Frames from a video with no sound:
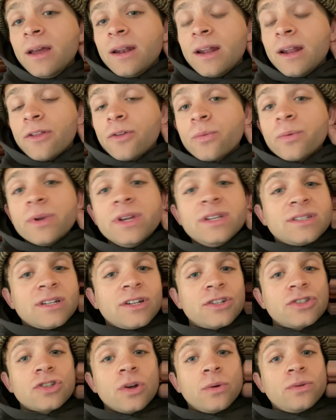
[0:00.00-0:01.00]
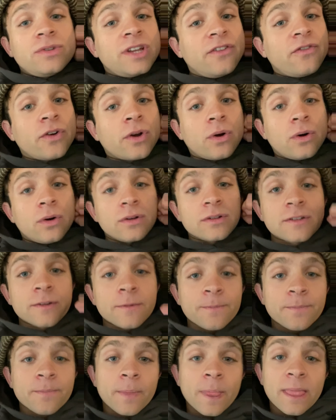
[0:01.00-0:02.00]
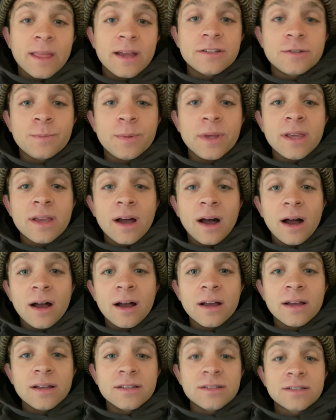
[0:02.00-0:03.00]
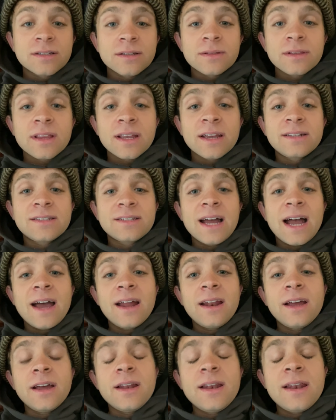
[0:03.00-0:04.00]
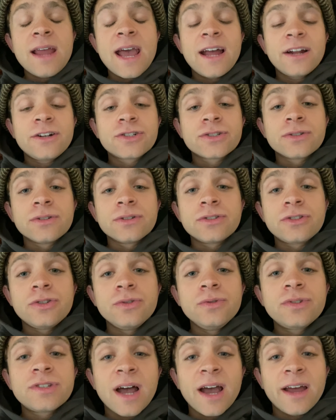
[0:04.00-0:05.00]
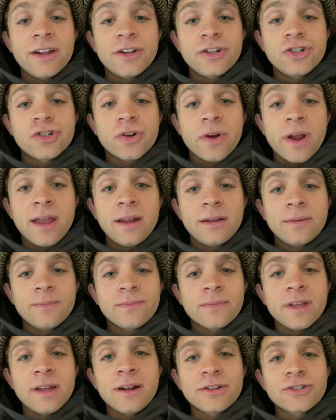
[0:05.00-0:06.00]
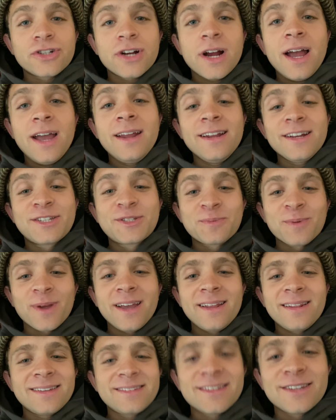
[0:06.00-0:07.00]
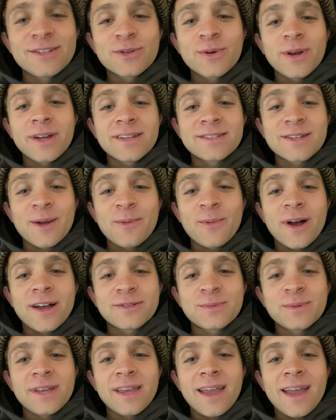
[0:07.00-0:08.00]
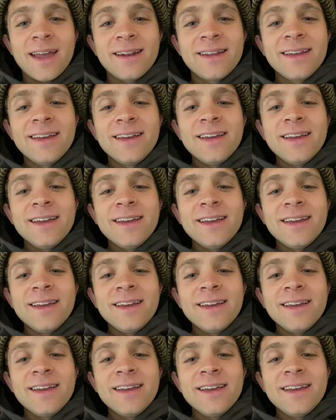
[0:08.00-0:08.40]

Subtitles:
Now, the reason it's so difficult is because it's not a natural two-sided trade. And I'll try and explain this as quick as I possibly can.